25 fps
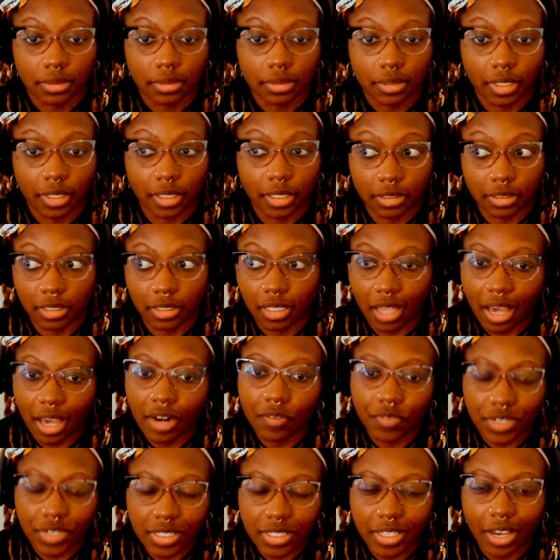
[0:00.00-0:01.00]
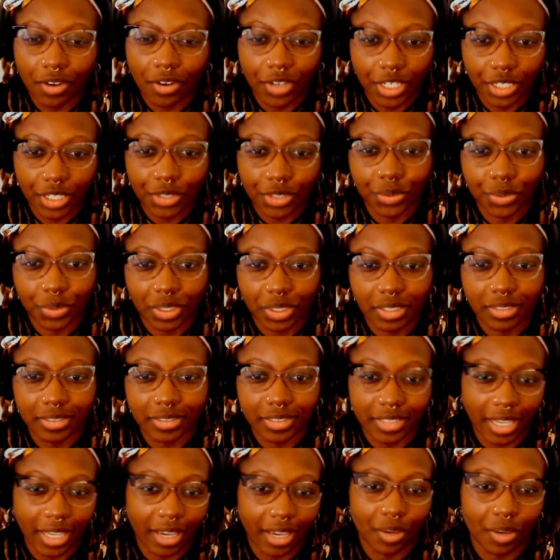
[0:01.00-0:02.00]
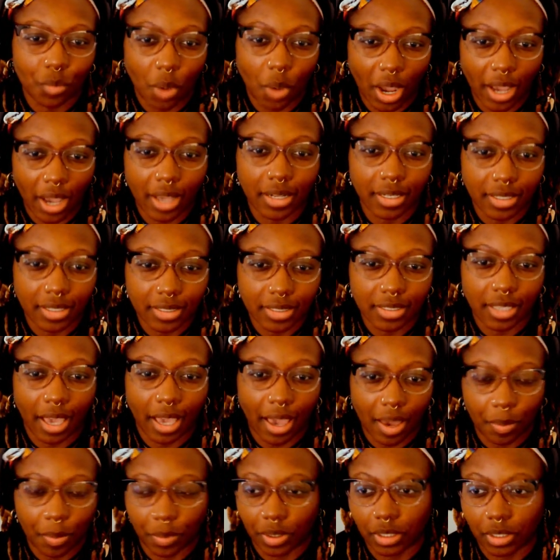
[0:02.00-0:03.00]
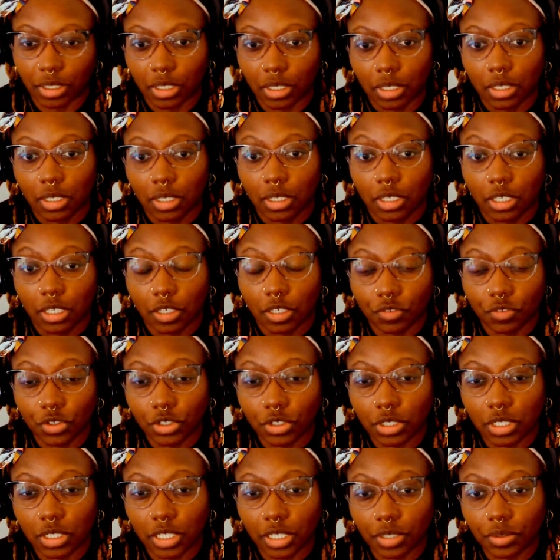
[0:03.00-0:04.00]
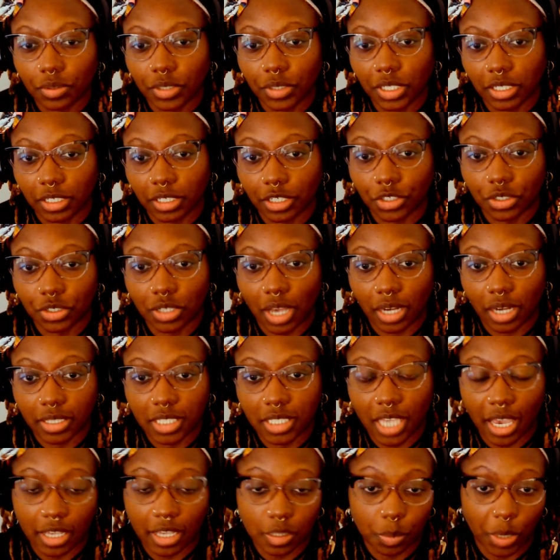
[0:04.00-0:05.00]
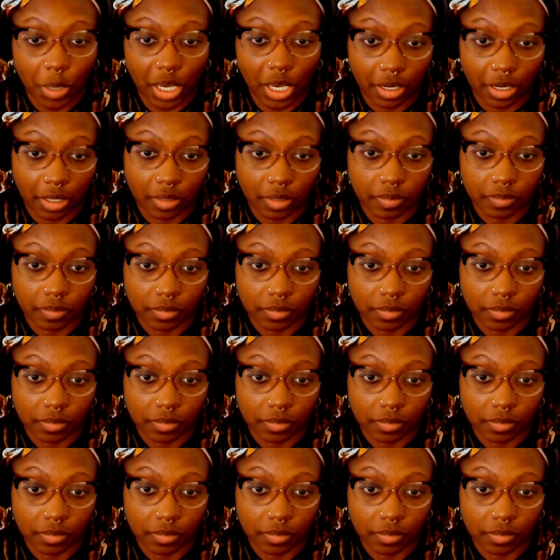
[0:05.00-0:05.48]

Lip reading: There's a lot of us out here who understand why it needs to happen. If you're illegal here, you're not a taxpayer.